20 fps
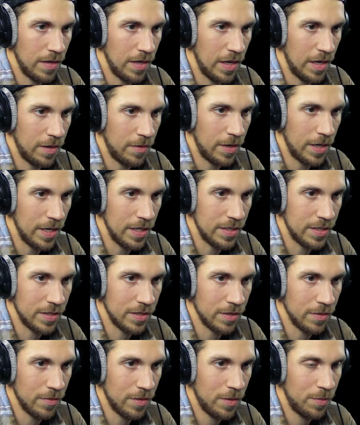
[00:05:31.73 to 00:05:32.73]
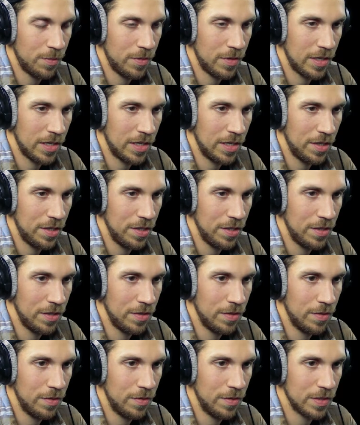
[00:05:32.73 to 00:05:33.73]
Alright, so what we're gonna
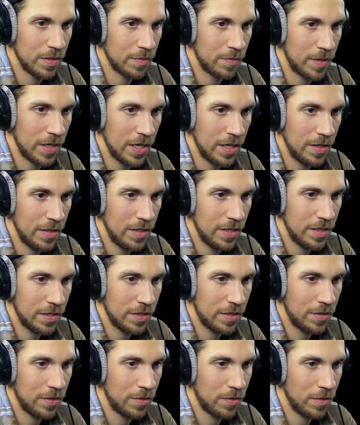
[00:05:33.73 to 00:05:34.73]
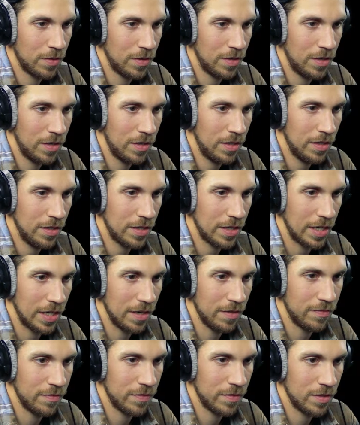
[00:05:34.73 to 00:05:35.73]
do is around this corner,
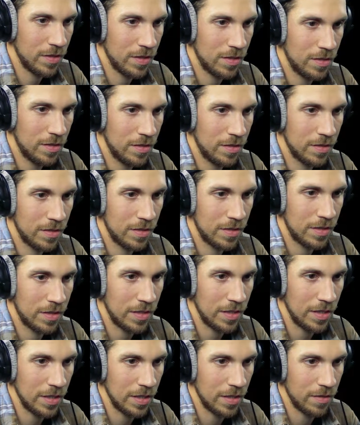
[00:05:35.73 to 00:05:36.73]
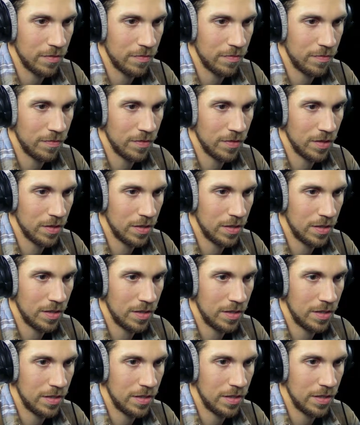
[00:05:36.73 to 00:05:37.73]
careful,
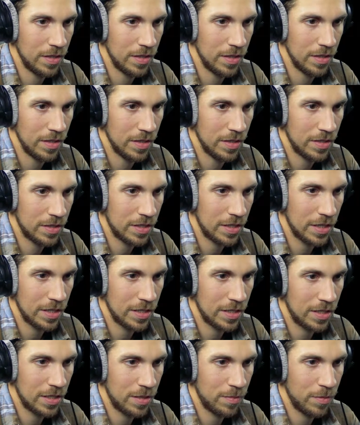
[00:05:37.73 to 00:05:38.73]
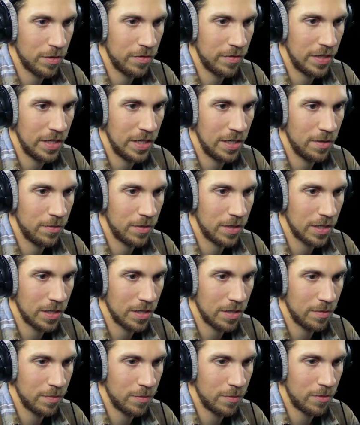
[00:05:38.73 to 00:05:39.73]
careful, and then this guy's gonna come over here, we're gonna
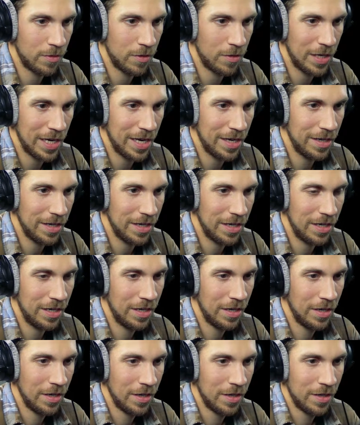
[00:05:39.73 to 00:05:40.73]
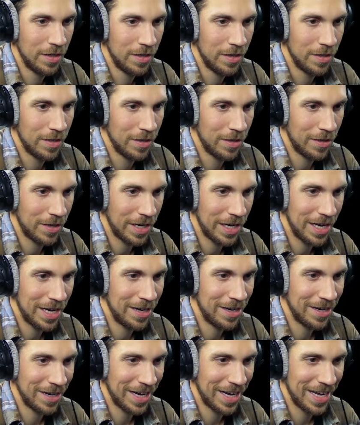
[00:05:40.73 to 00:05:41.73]
go around here. Oh god,
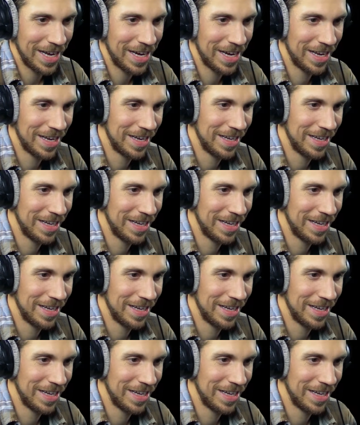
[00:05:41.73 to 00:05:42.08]
oh god.